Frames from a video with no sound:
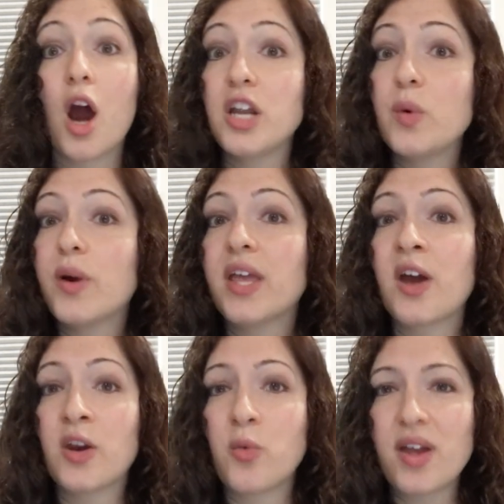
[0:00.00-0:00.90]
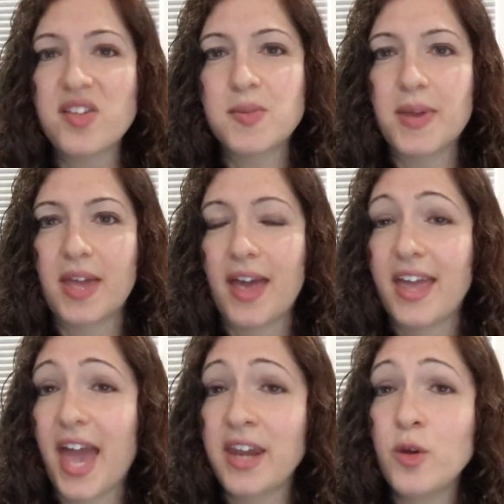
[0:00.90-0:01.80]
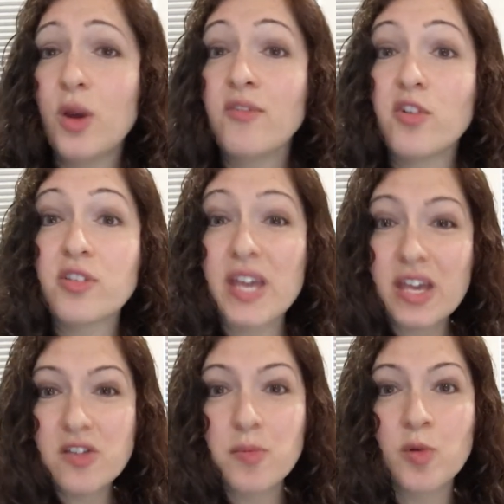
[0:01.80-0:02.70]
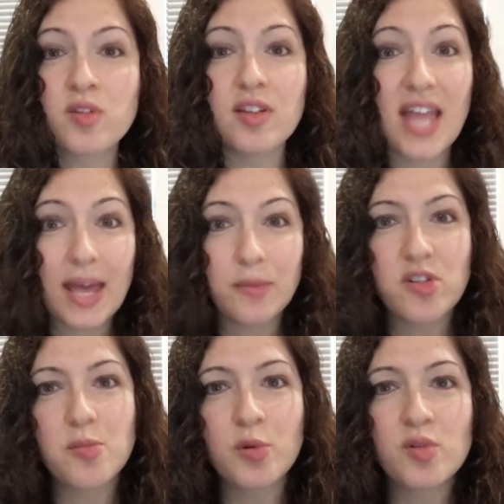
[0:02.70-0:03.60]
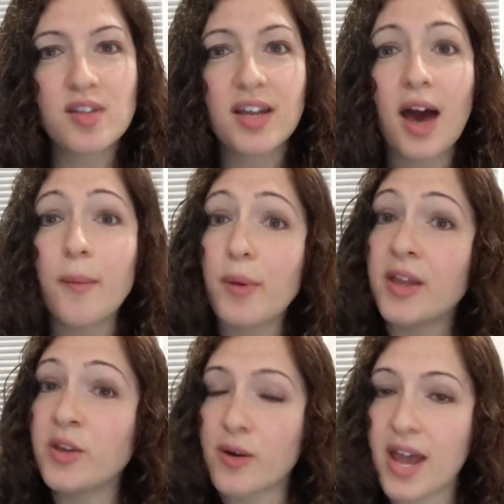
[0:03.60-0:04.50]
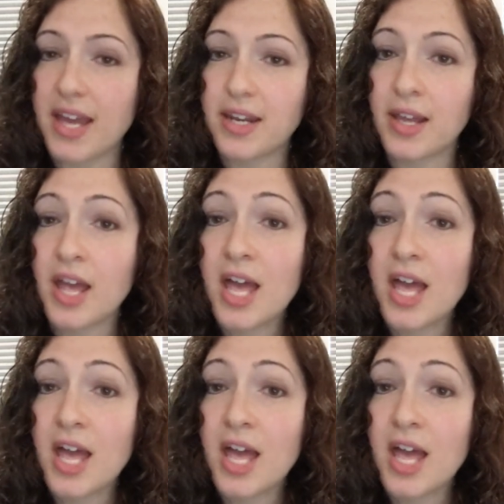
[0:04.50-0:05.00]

Are you working on a recipe? Can you convert teaspoons to tablespoons to cup in your head?